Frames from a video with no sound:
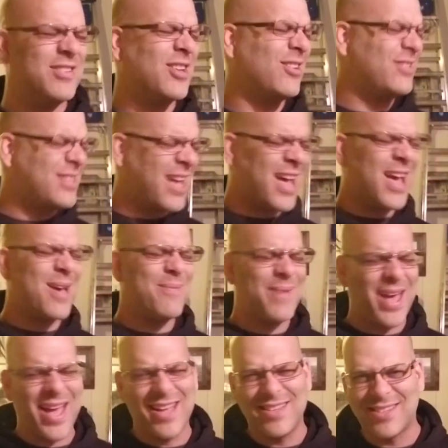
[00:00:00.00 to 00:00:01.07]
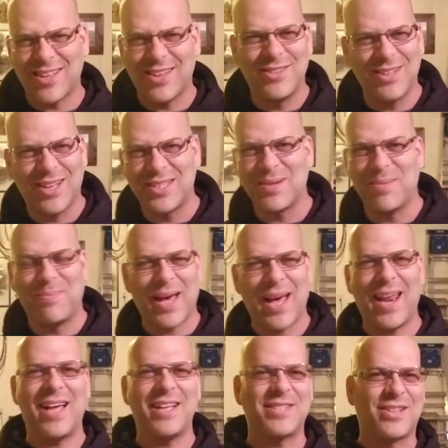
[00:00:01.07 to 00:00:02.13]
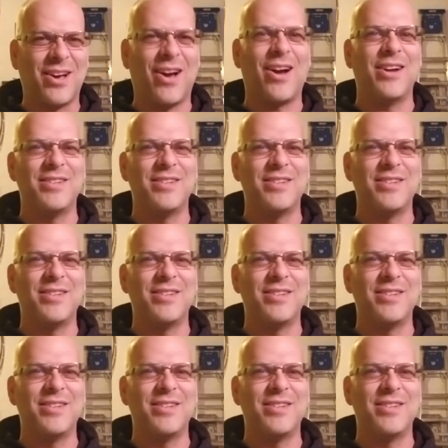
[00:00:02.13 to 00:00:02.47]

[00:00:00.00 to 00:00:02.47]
He's like, "Damn, man!" He's like, "That's a badass car."